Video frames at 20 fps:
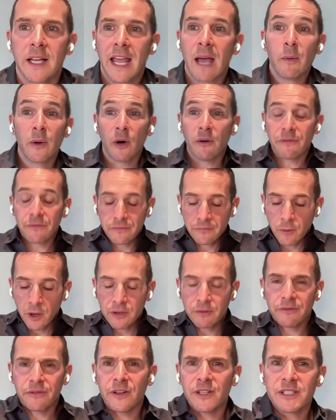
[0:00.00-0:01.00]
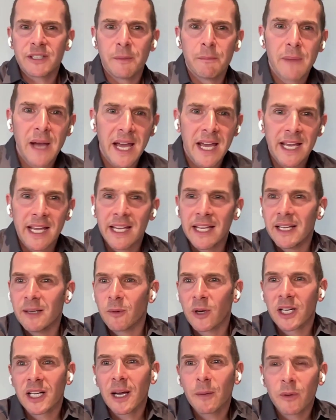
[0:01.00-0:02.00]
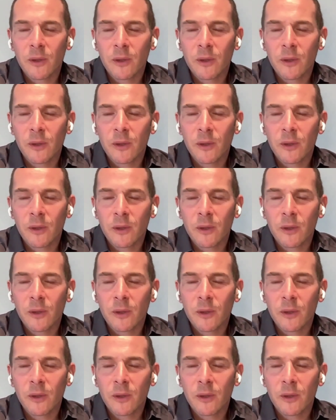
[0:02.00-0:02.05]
we've got one on 1st of May, one a couple of